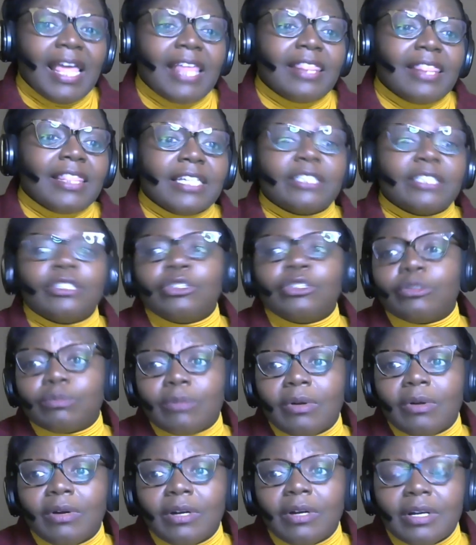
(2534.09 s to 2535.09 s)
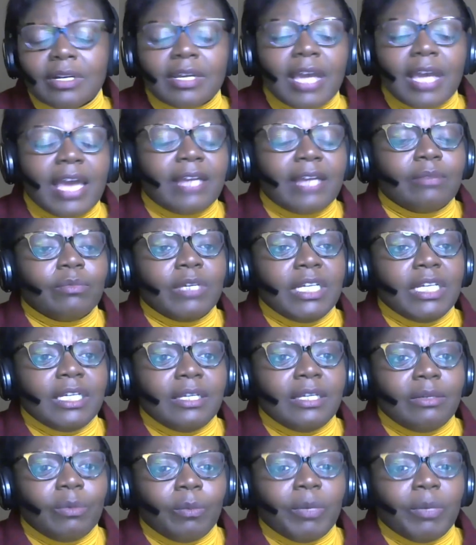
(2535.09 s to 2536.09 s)
this is wrong and
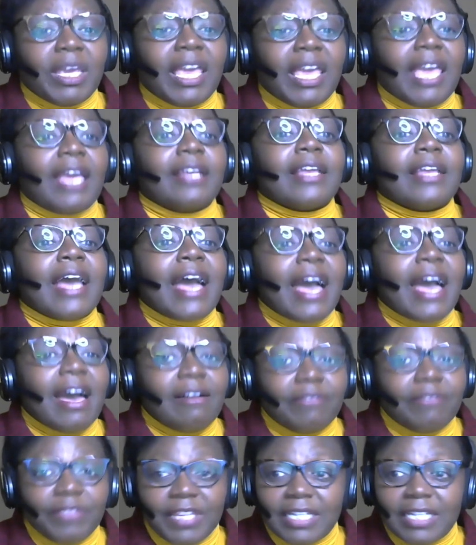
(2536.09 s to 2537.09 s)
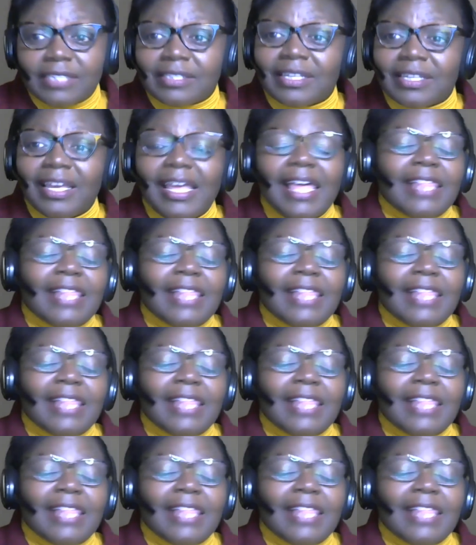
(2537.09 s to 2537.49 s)
we can't have this.